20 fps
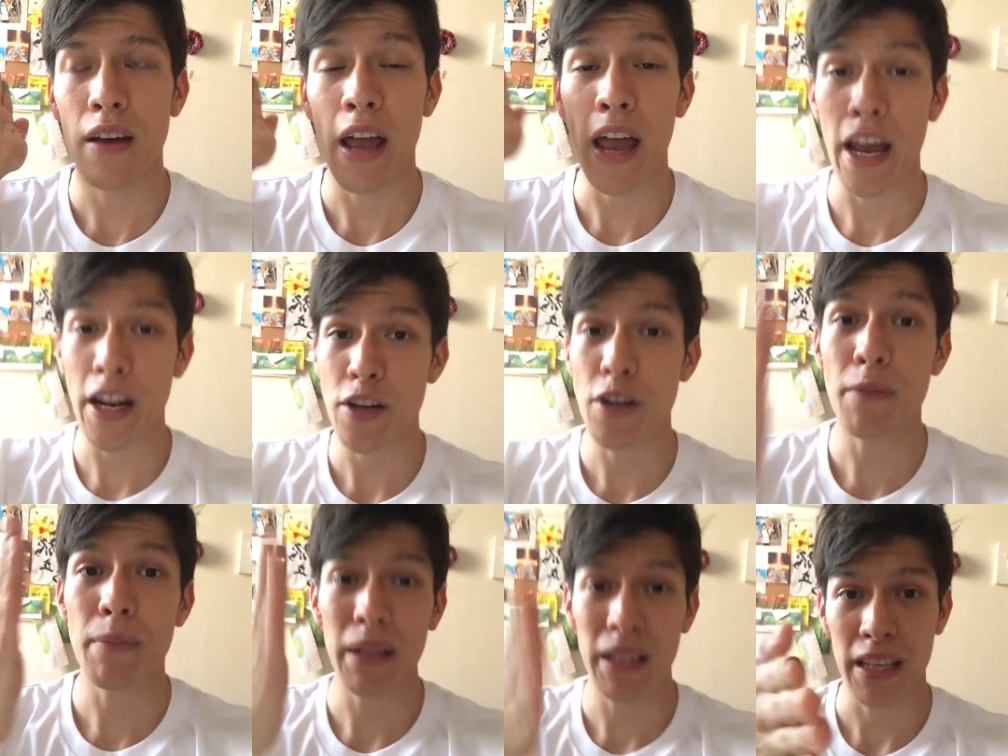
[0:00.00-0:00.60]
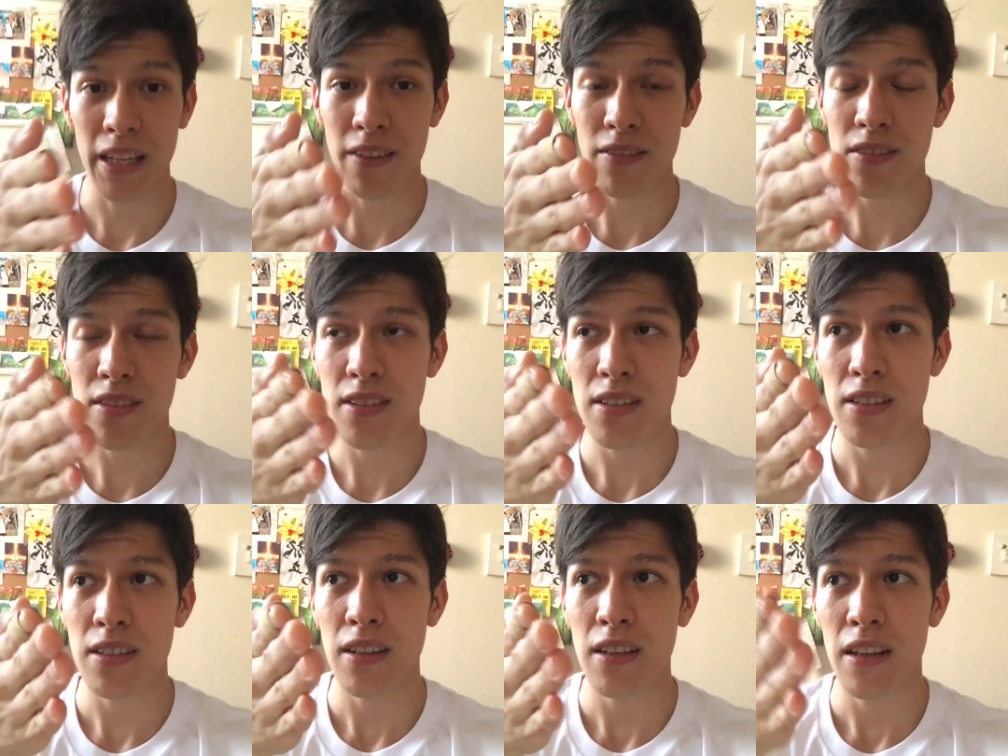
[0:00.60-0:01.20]
and your
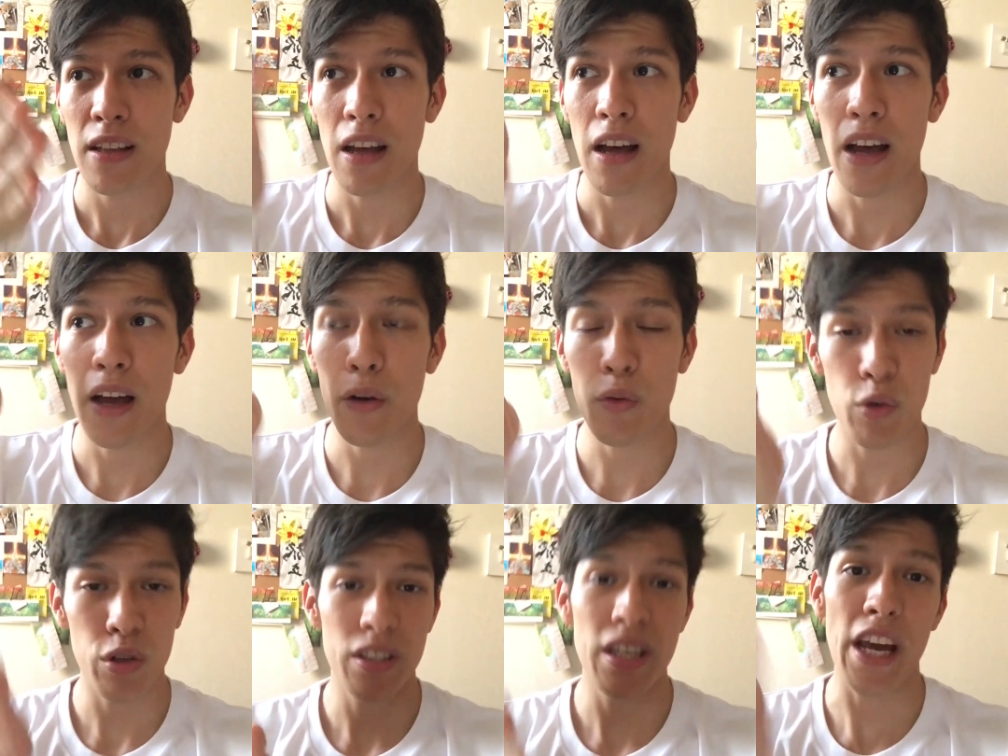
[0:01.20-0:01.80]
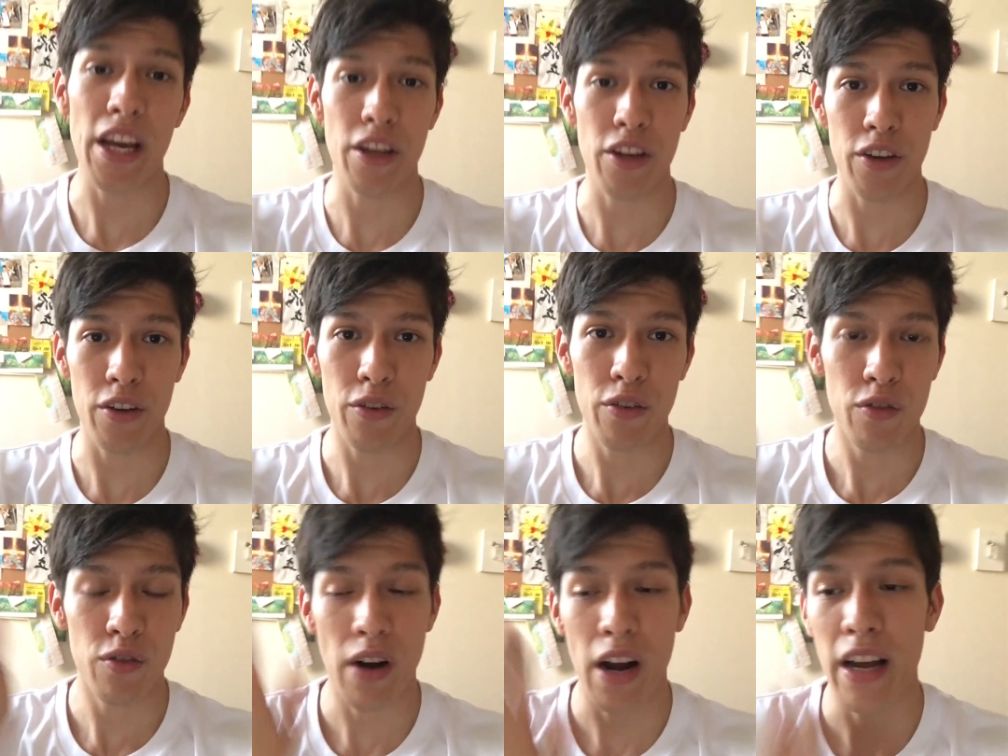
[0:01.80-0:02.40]
beliefs, it will take
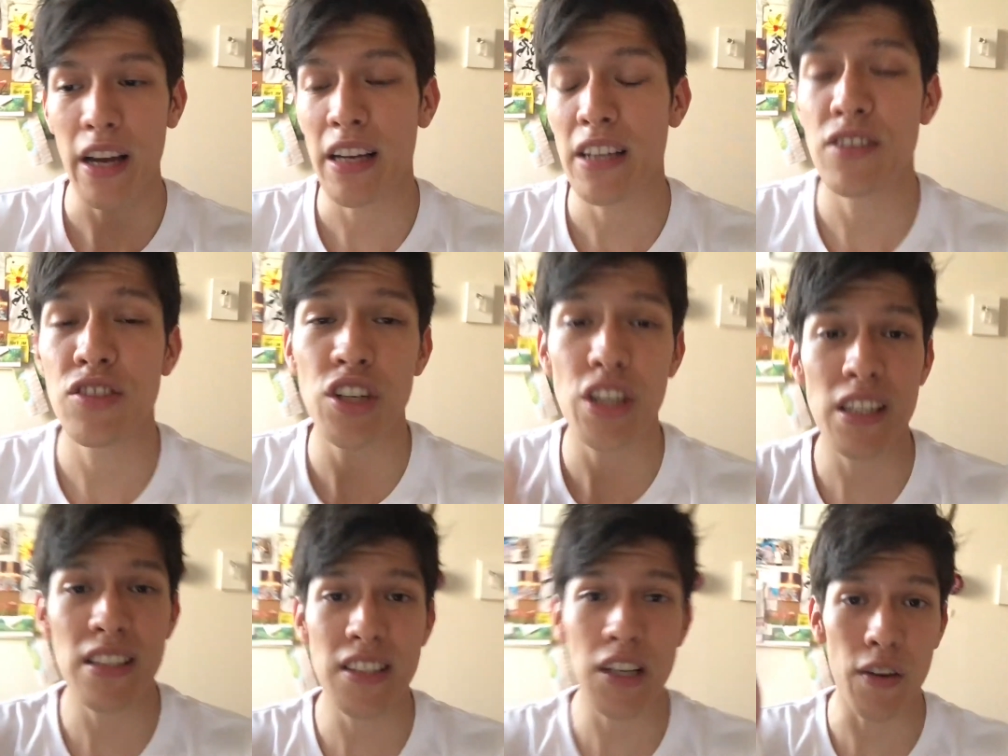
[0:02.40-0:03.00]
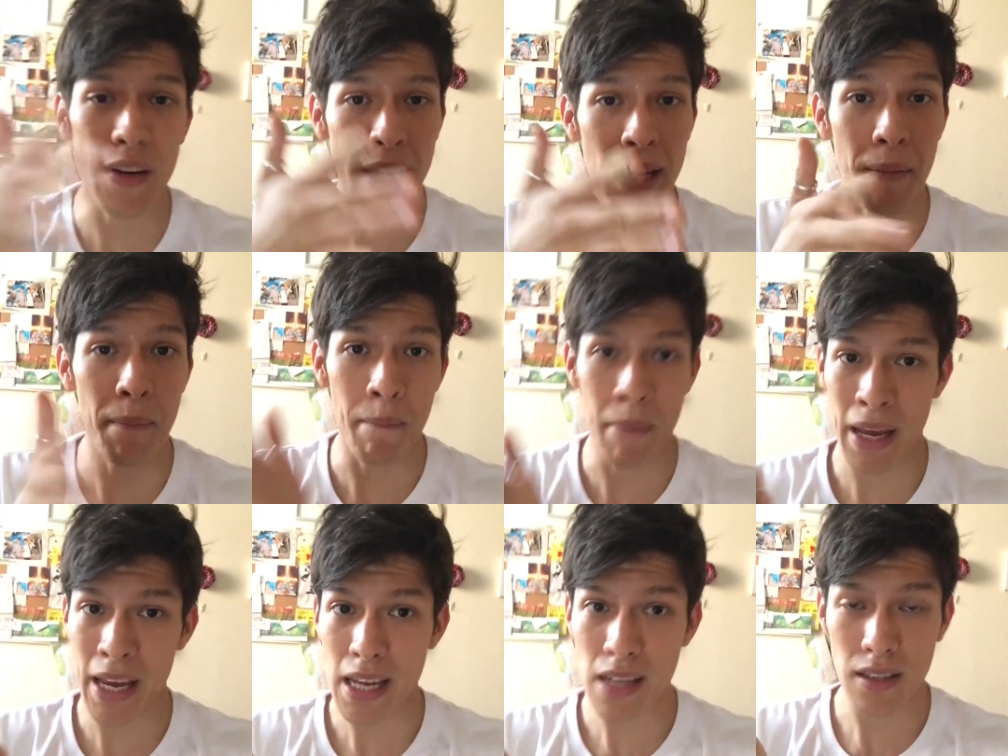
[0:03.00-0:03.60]
you, right? Because you can still eat
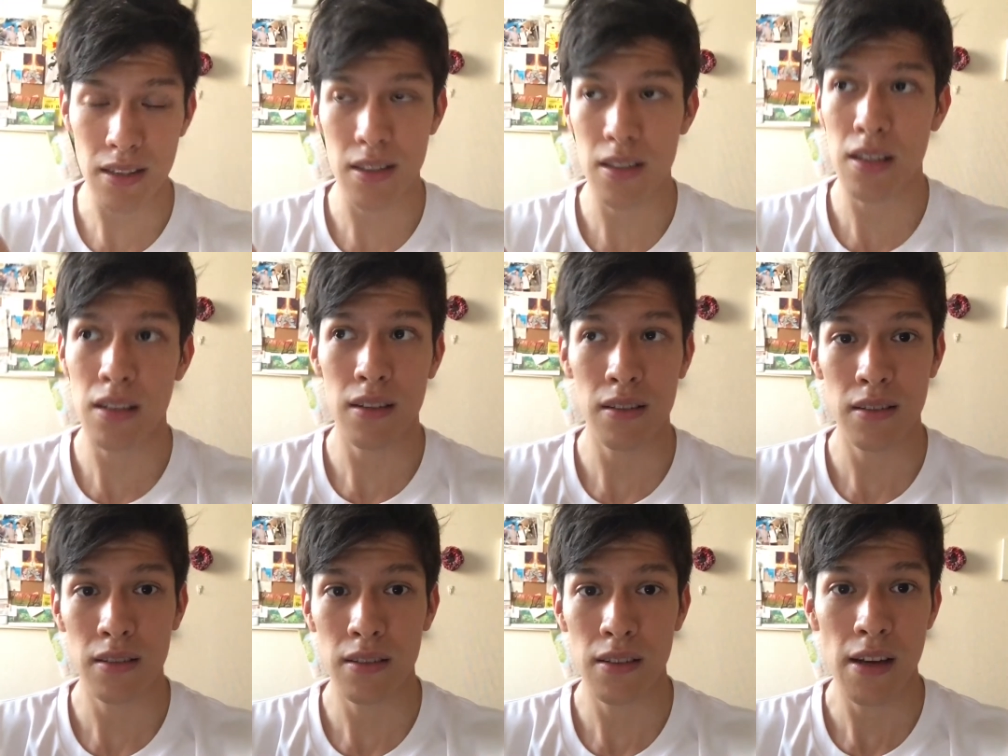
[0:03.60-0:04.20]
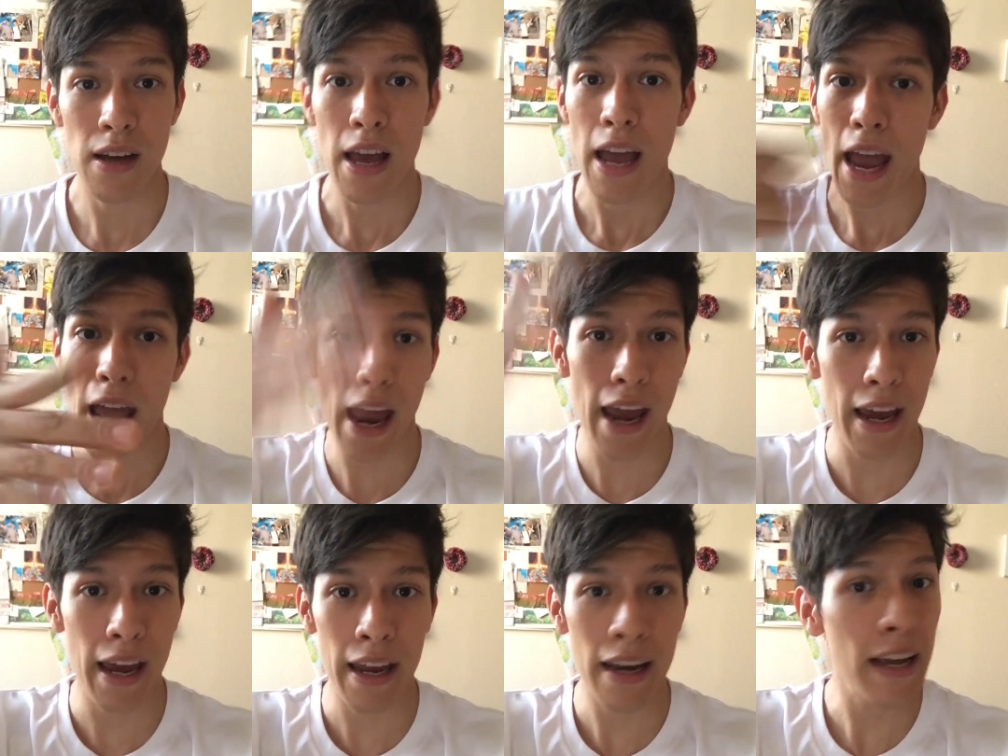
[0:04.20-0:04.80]
meat
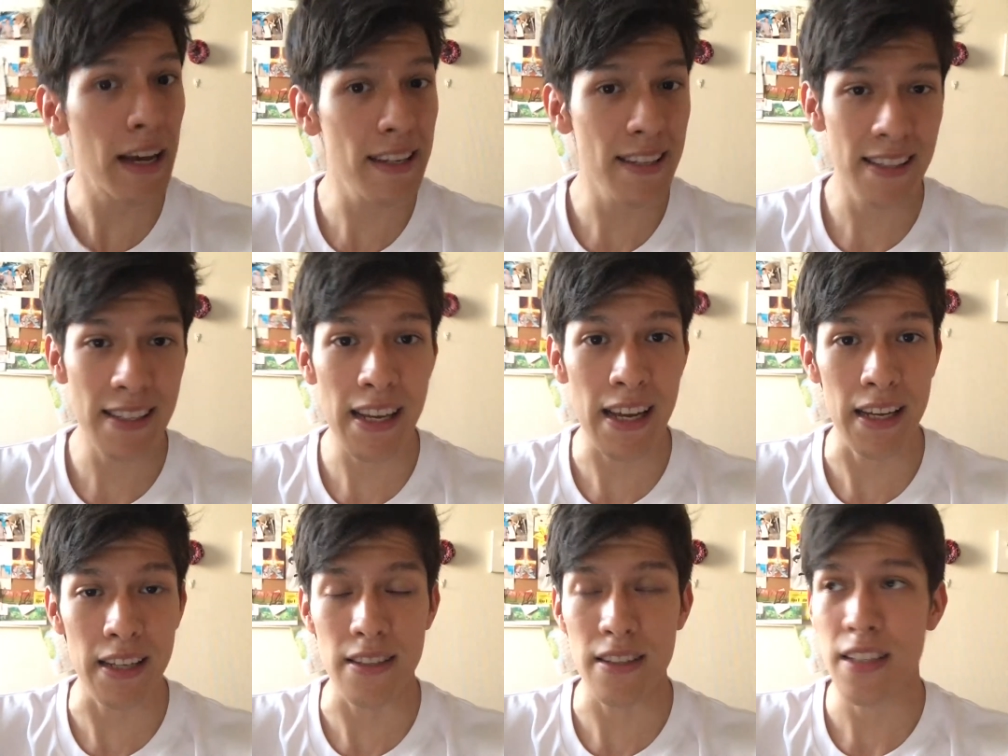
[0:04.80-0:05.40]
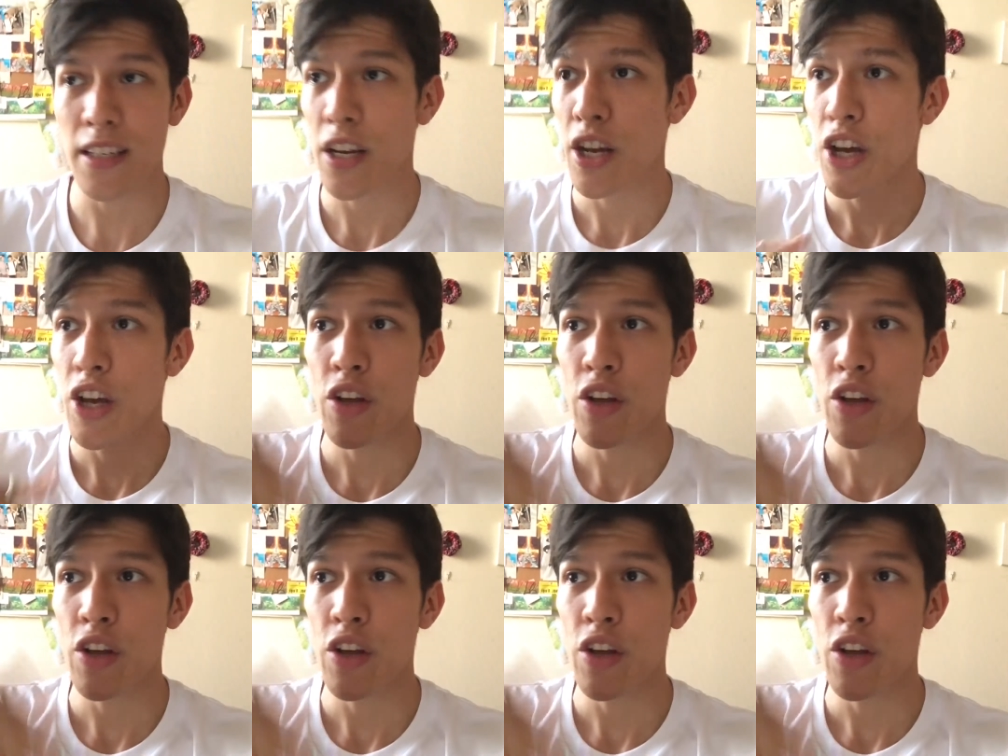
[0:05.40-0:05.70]
and ascend.